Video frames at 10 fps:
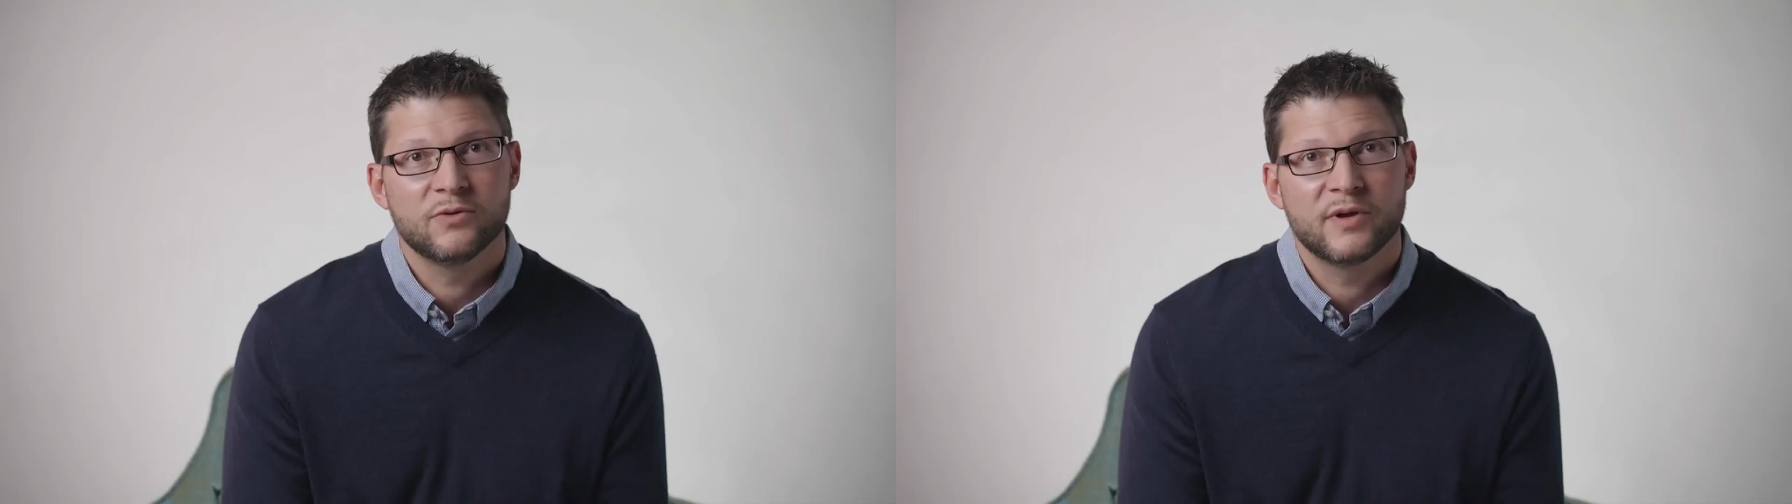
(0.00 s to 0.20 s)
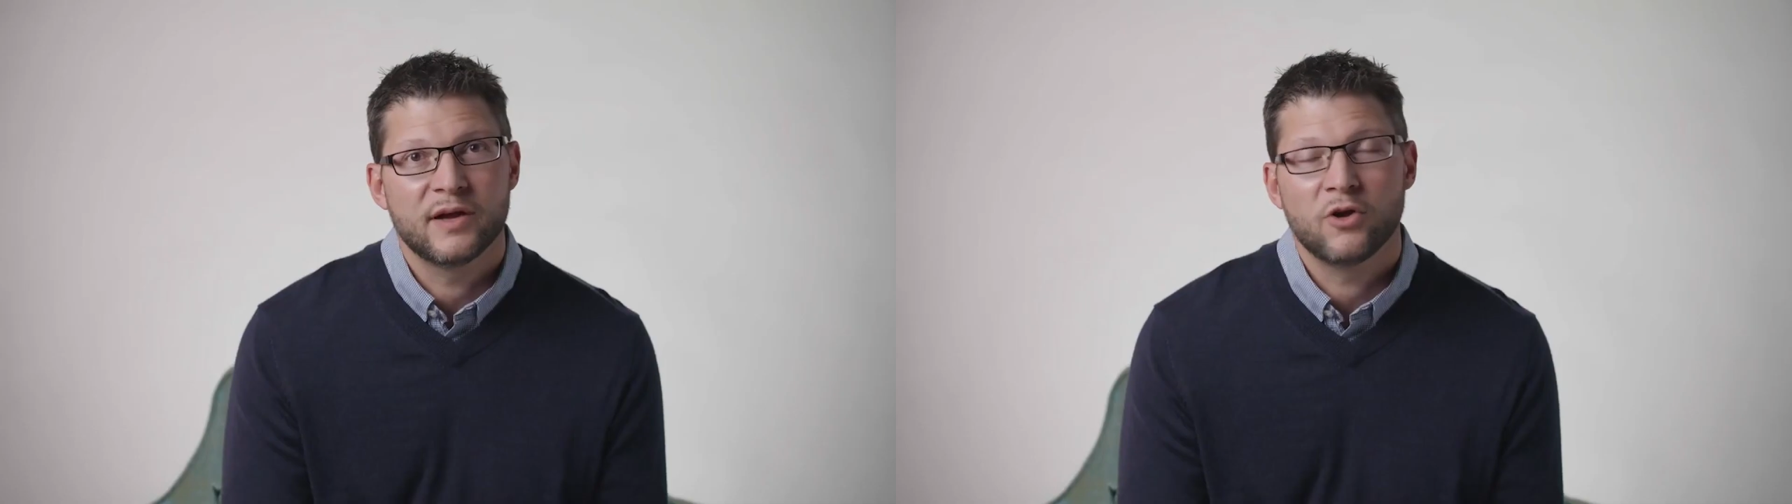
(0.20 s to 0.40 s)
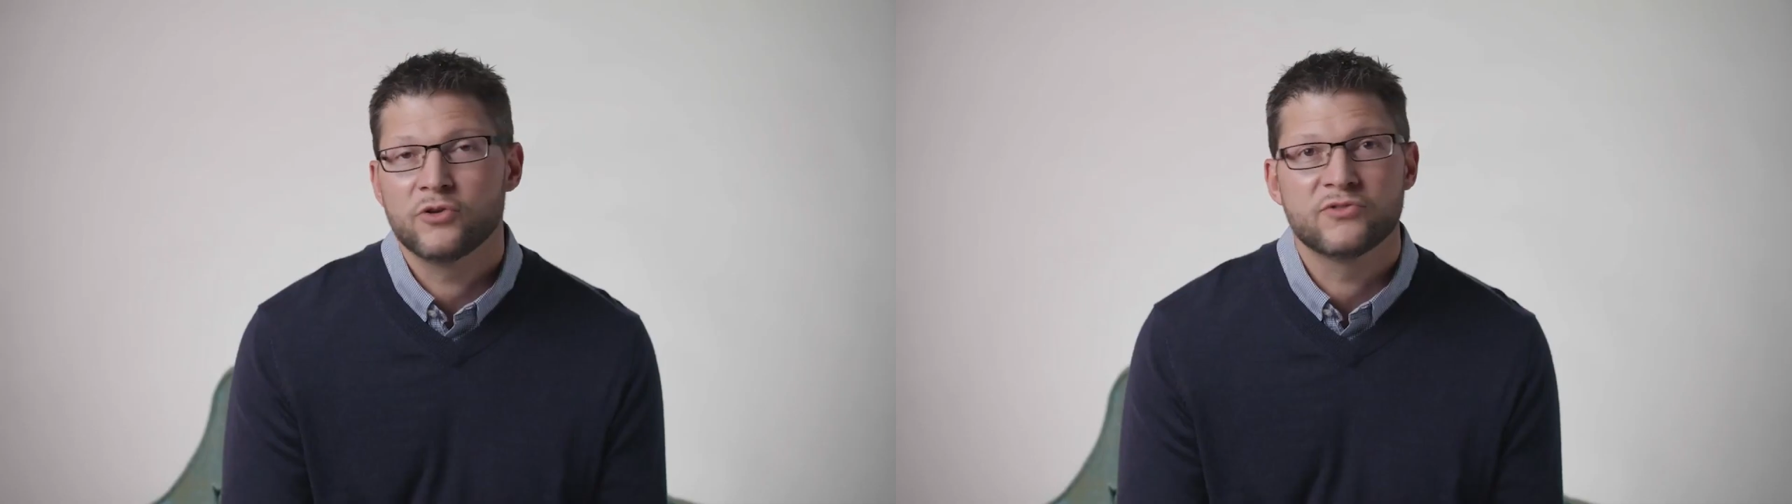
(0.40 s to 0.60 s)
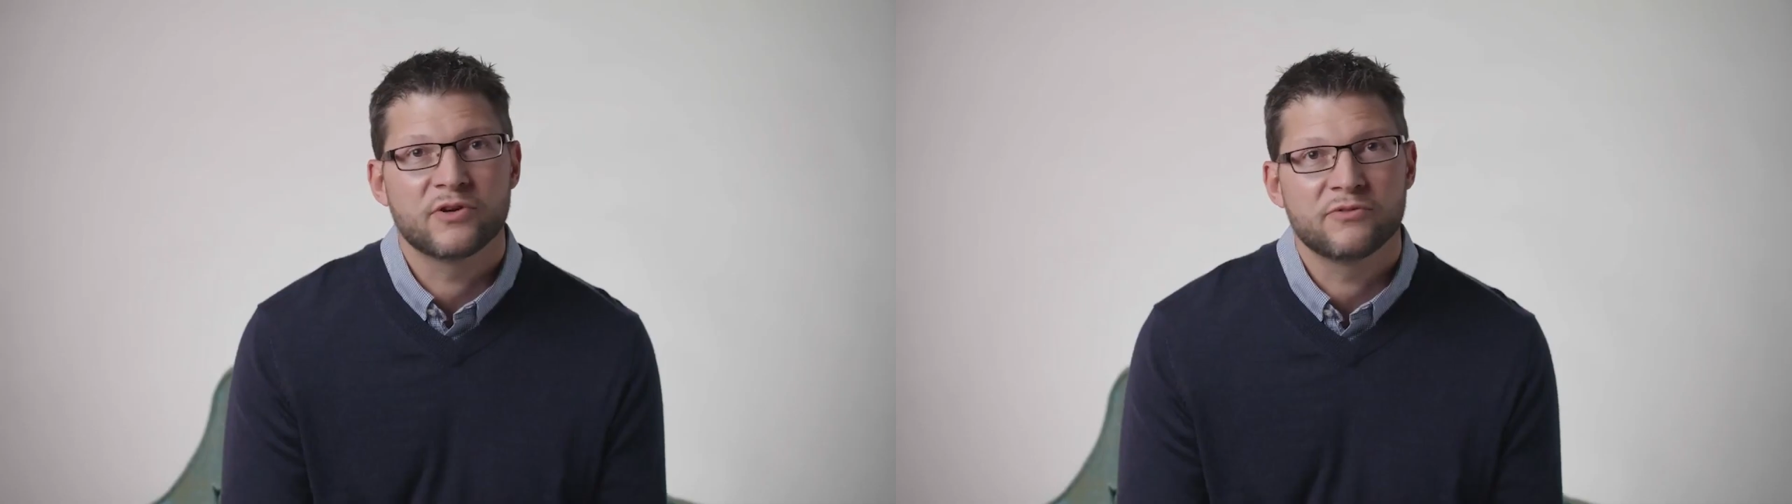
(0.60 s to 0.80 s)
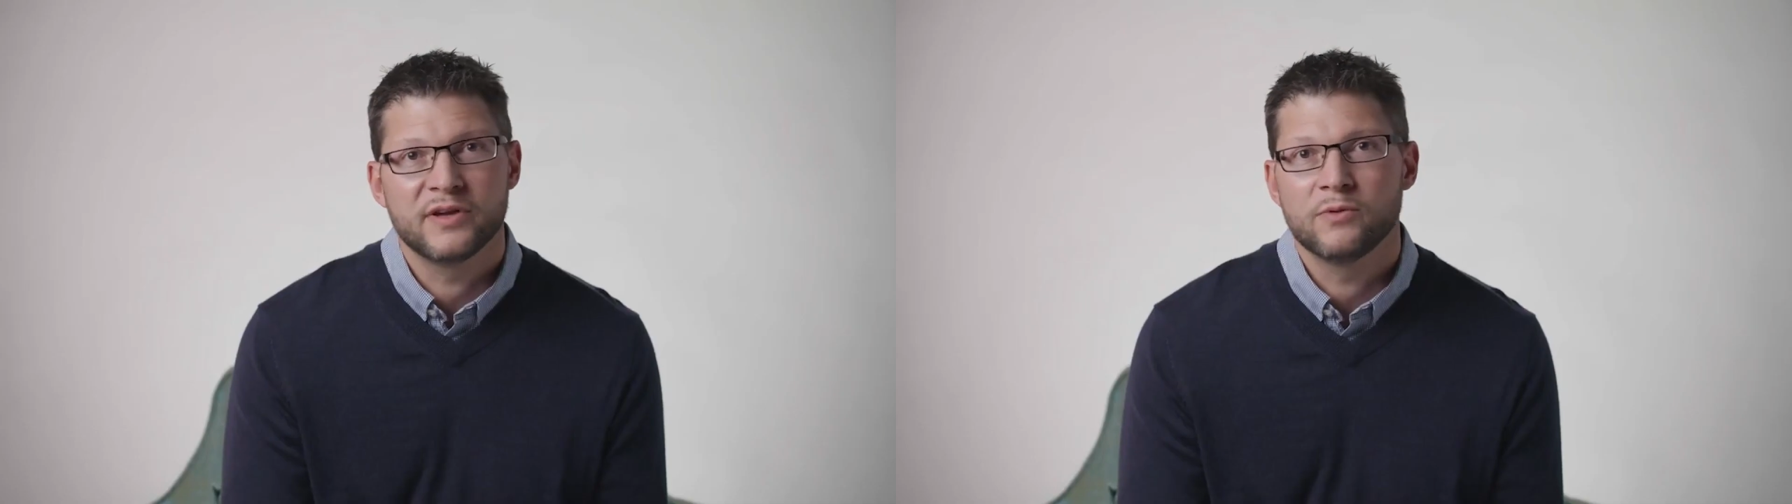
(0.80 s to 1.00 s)
You know, we all use
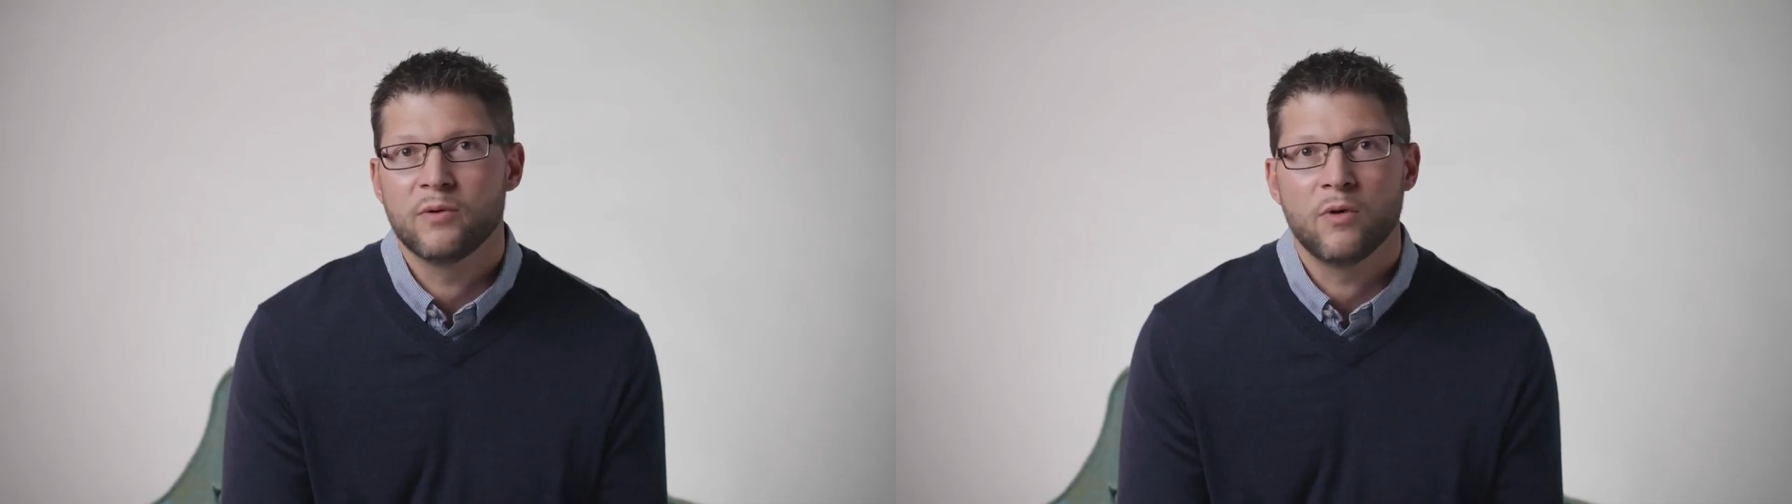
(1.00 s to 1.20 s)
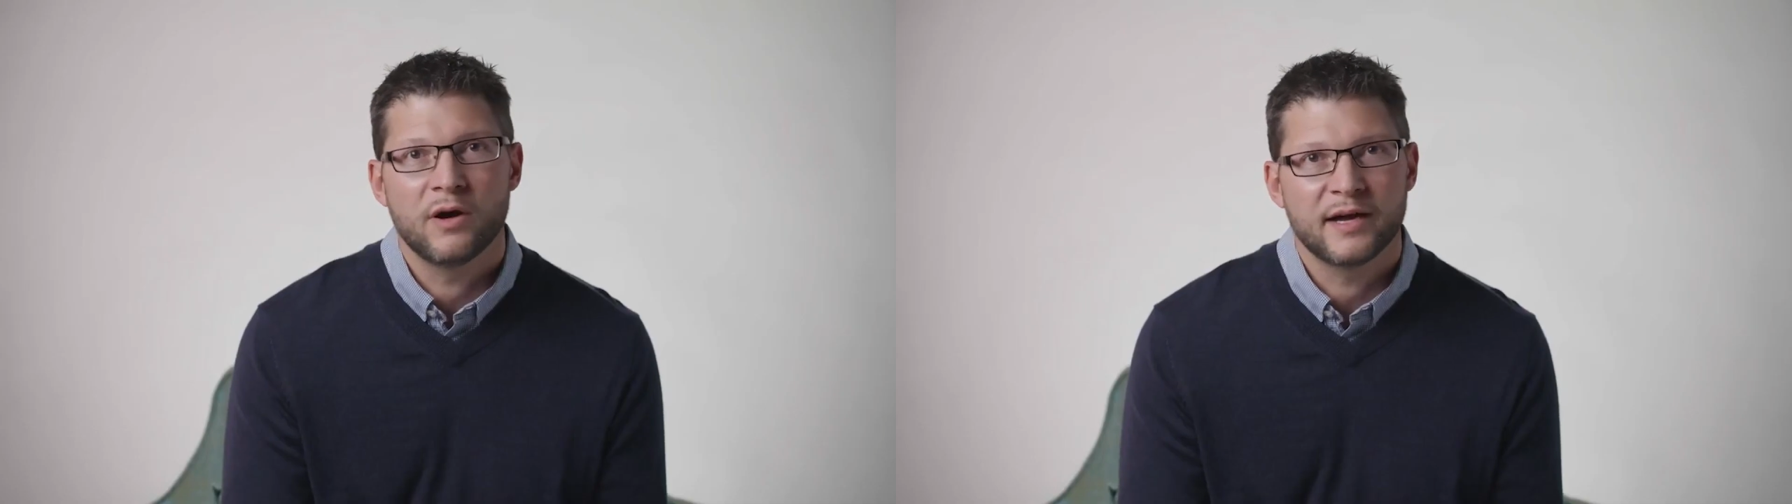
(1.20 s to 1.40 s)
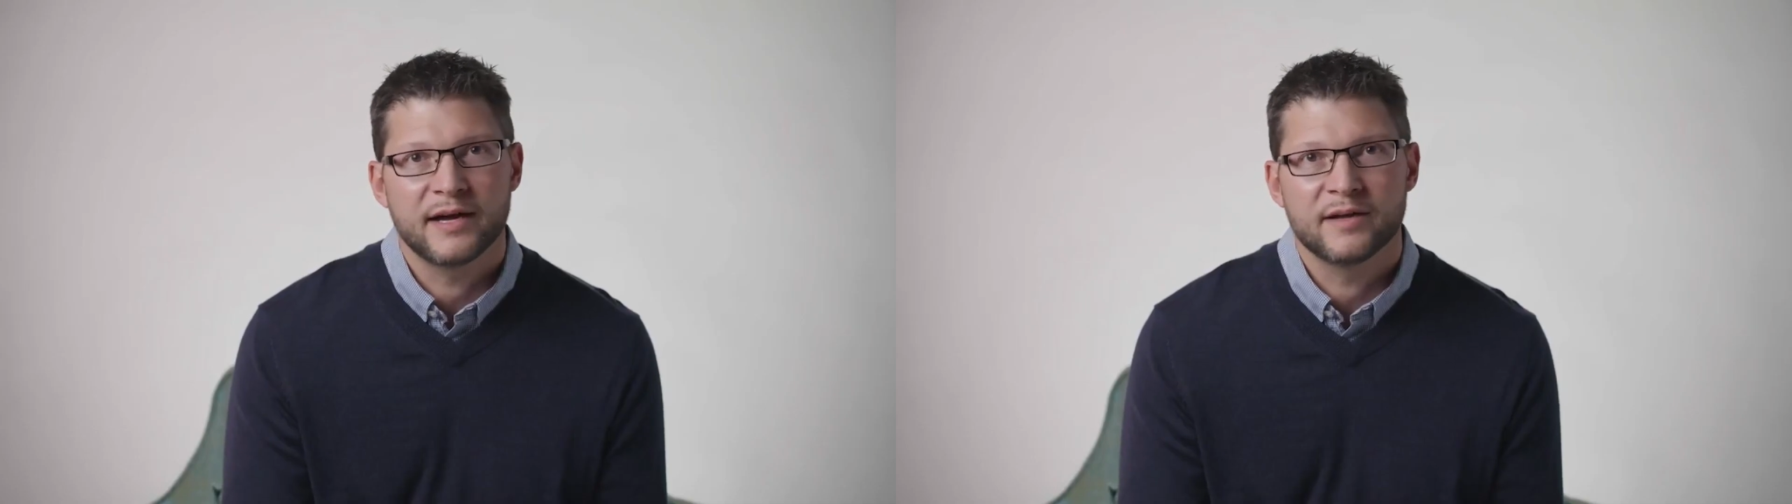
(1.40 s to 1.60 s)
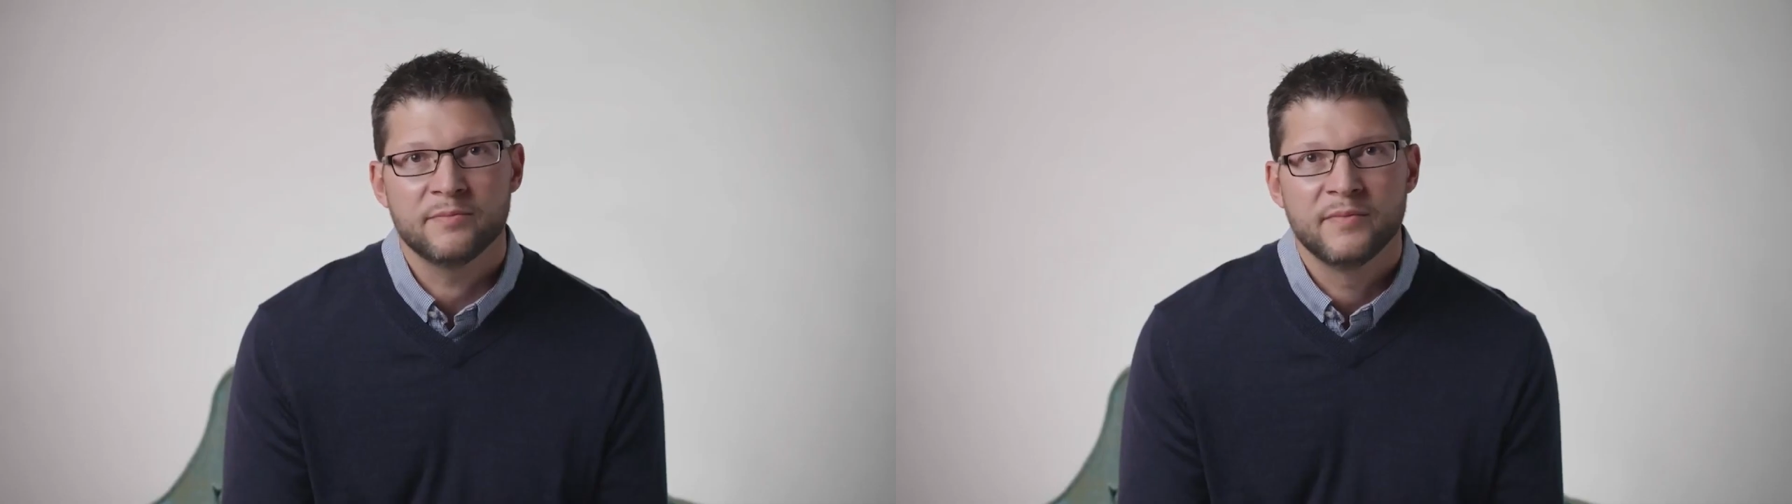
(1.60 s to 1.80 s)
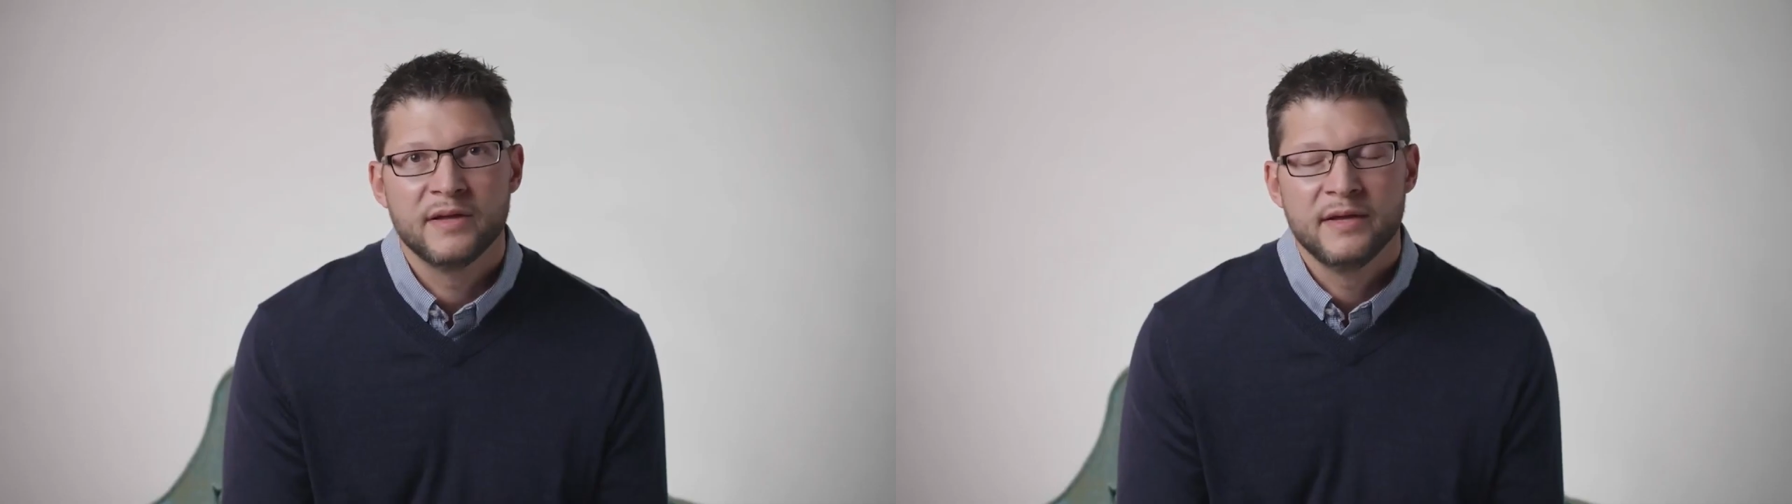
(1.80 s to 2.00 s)
our feet, we walk on them.